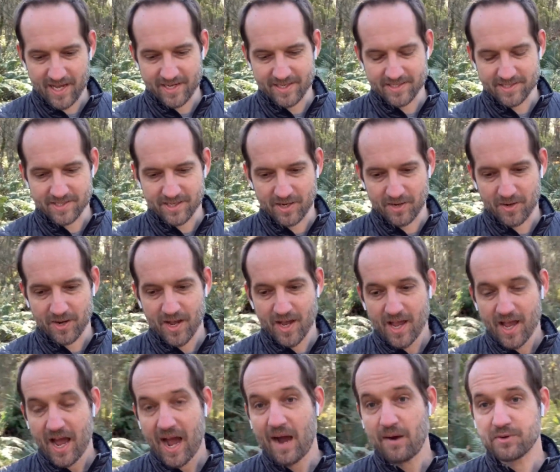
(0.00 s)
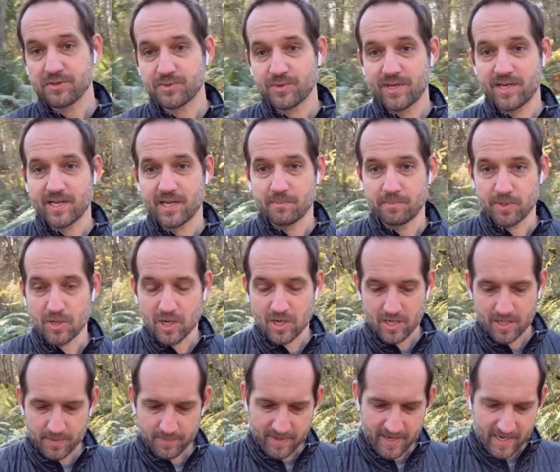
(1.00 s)
And so I was reading a
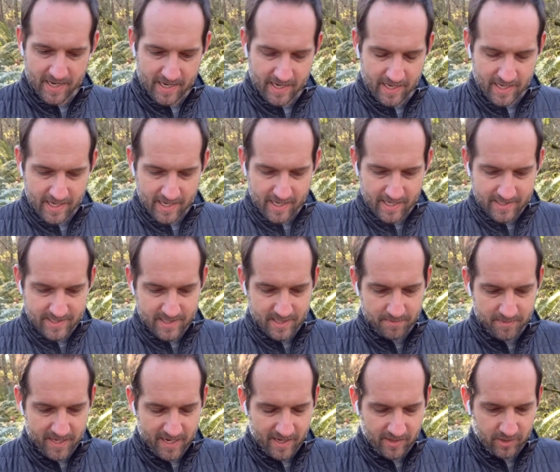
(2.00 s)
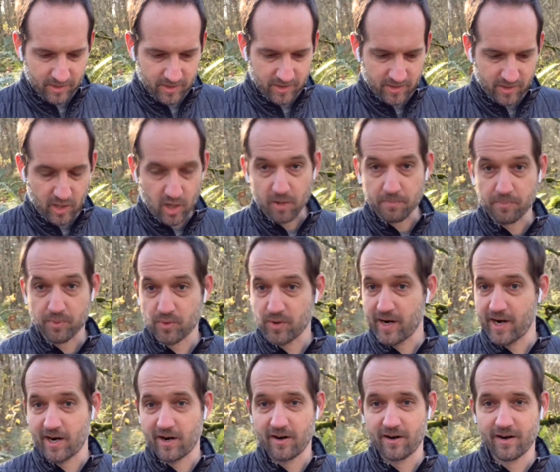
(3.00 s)
book by uh, Tim Keller called
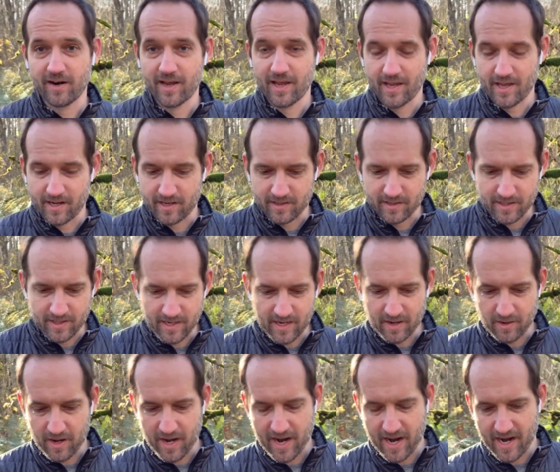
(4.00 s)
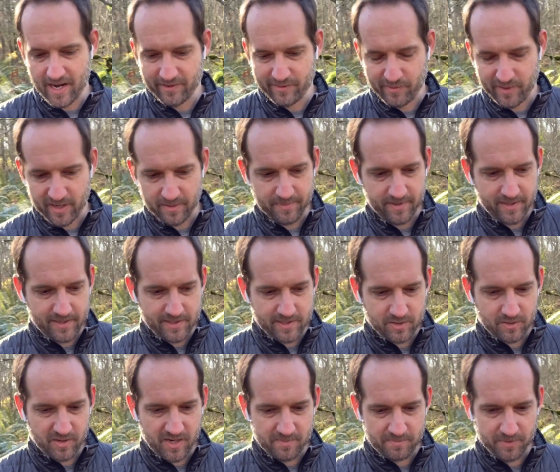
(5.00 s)
Prayer, and uh, I highly recommend it. It's a
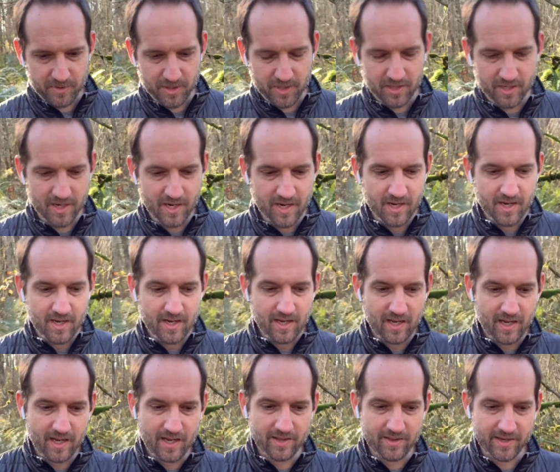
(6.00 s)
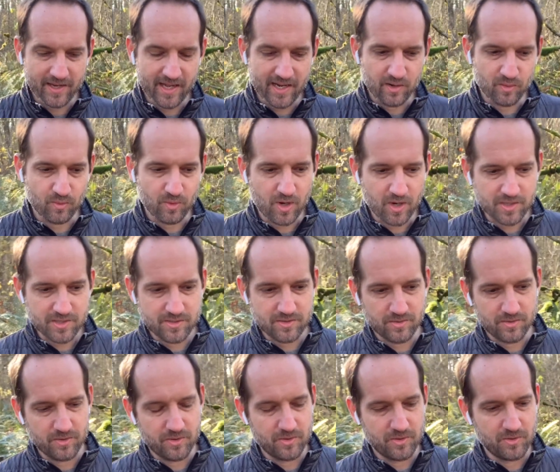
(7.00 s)
great book uh, that kind of walks
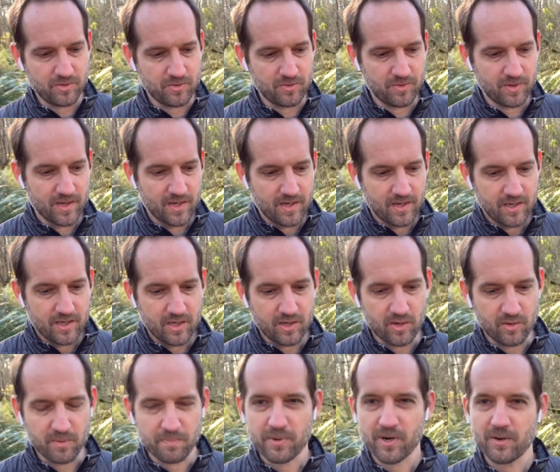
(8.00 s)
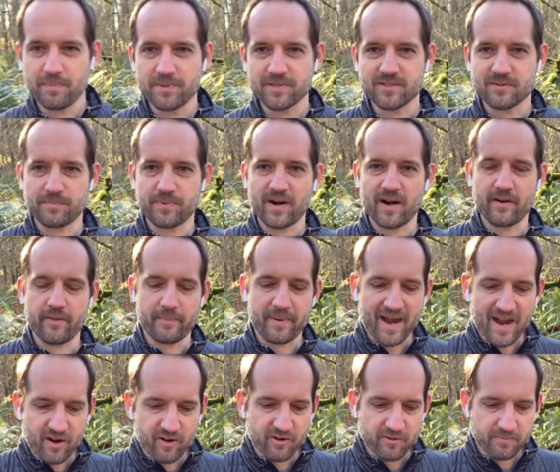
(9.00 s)
through, you know, the purpose of prayer, the
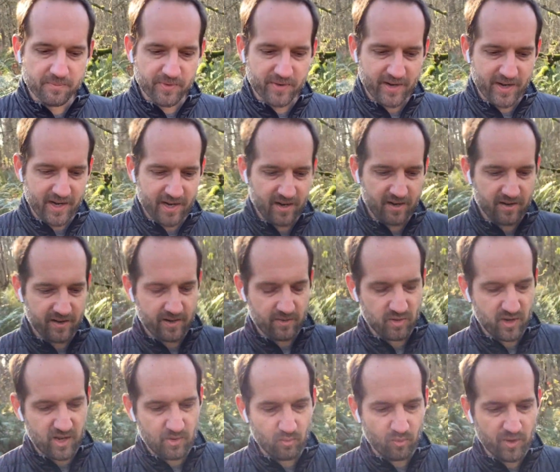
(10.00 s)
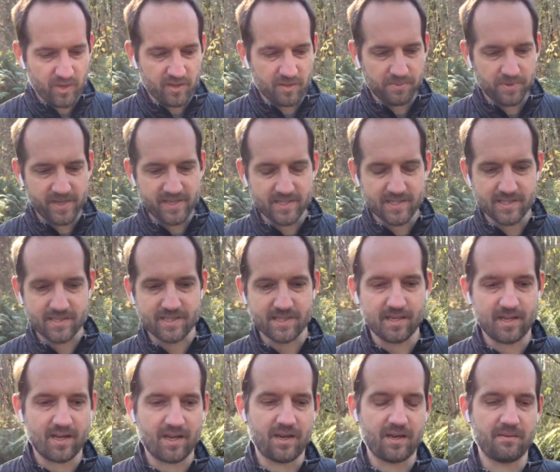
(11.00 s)
power of prayer, and, and one of the places
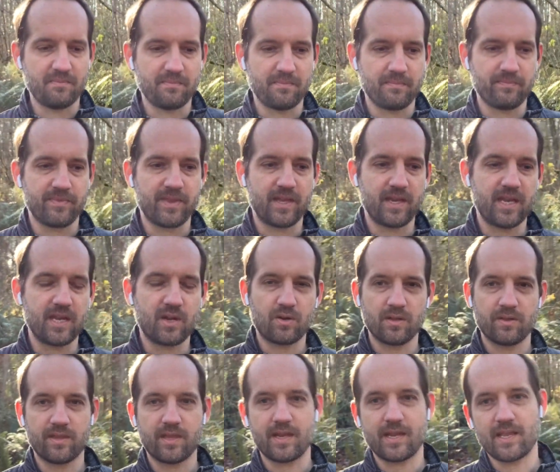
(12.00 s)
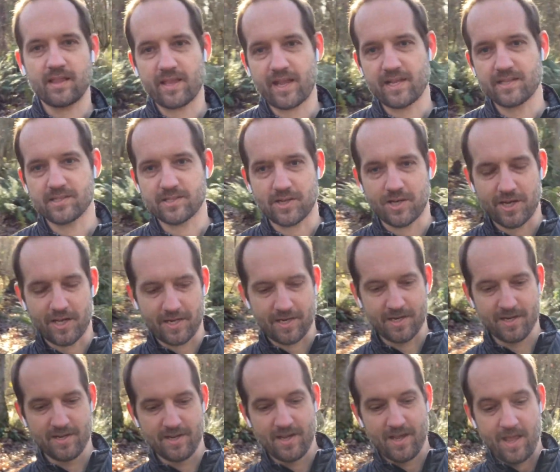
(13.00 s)
um, that he that he lands on,
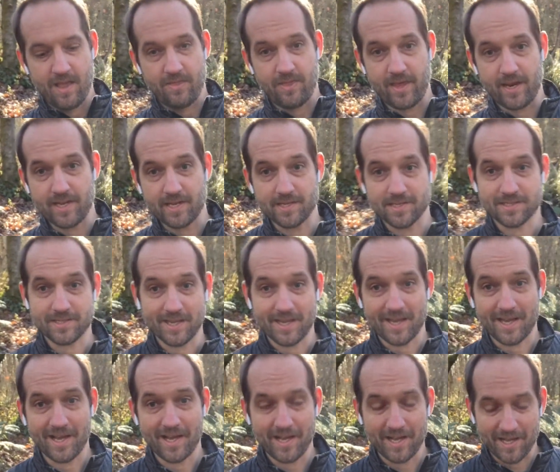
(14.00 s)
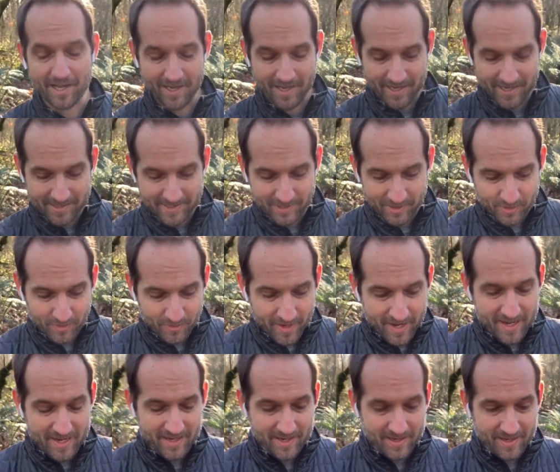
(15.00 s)
that is uh, uh, is a
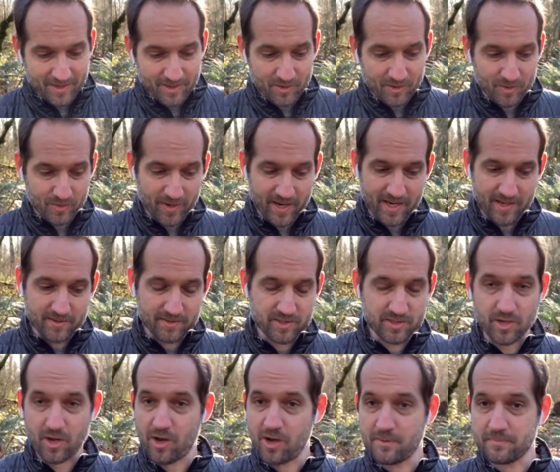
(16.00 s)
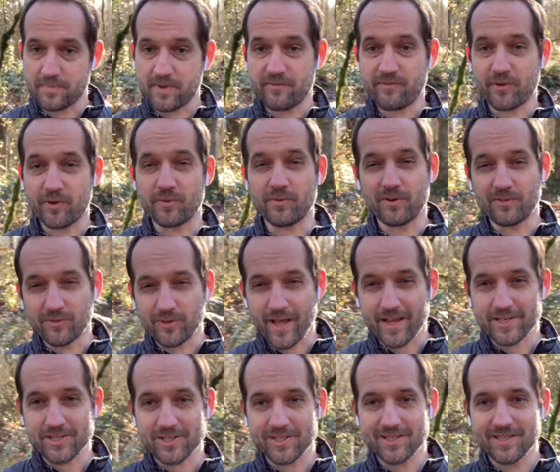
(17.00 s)
great great psalm for
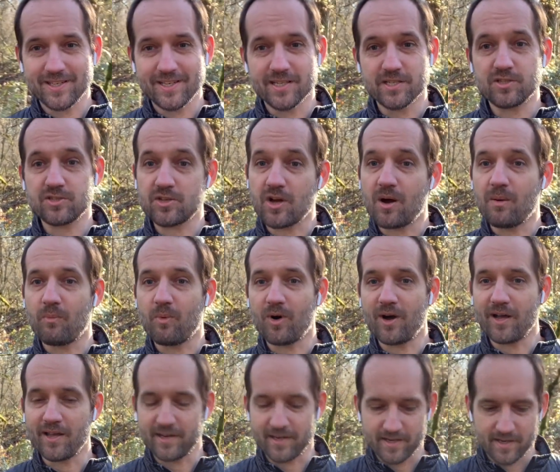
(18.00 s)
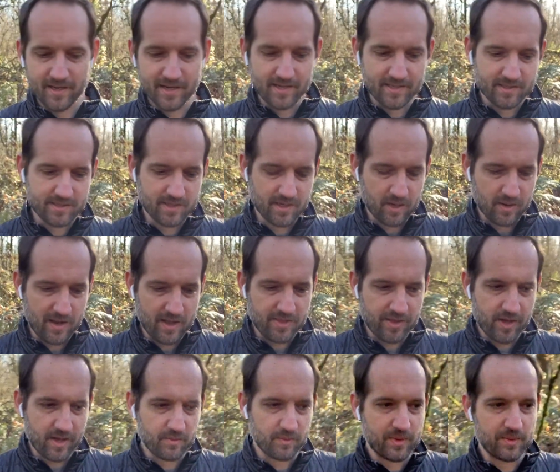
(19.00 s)
reflection is Psalm one, and so I
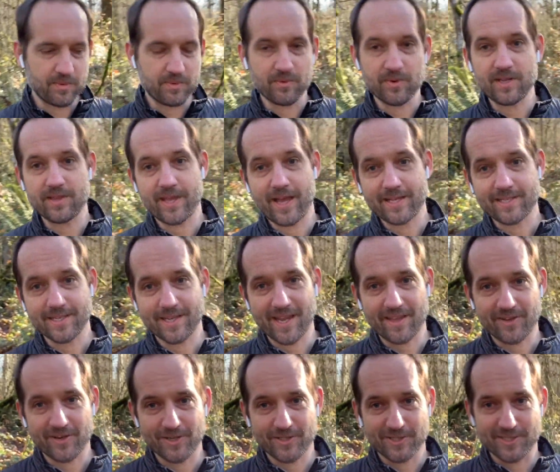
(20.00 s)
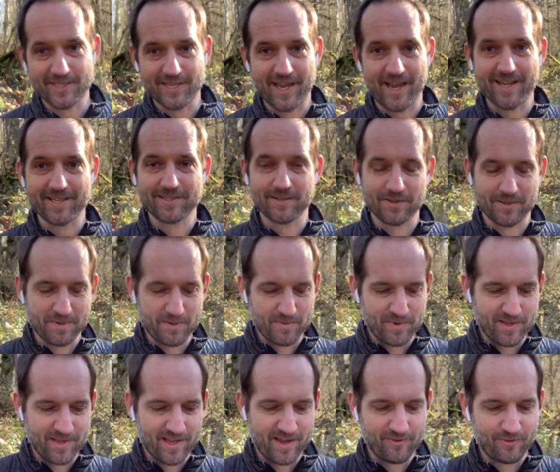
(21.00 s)
thought we would read that together today. So let me
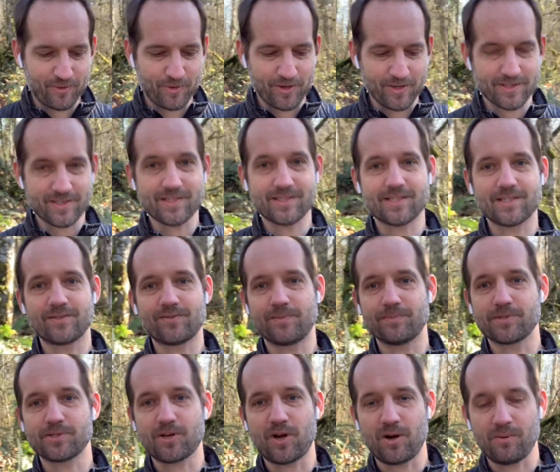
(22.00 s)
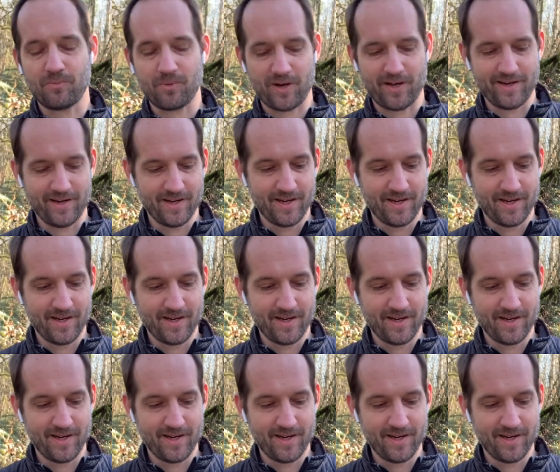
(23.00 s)
read that for us. This is from Psalm one.